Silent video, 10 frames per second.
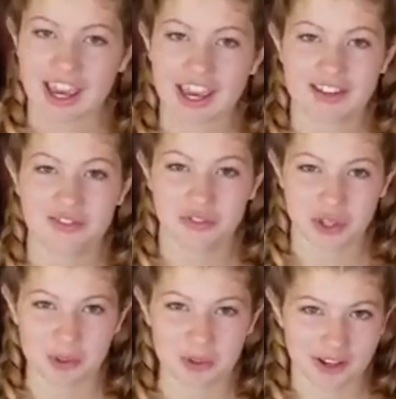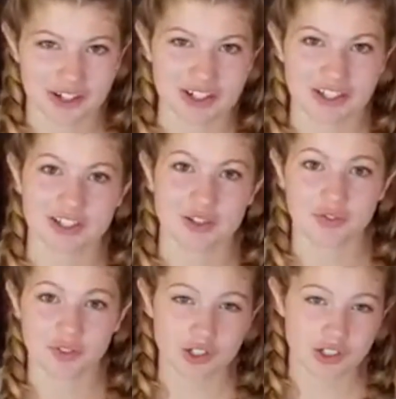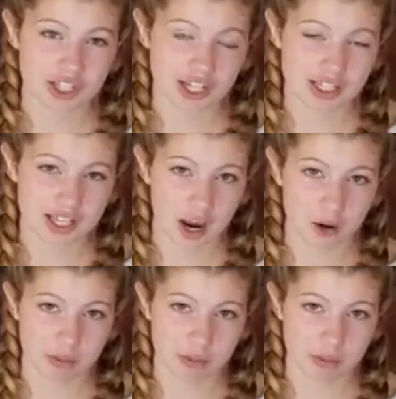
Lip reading: a few questions. The first is, how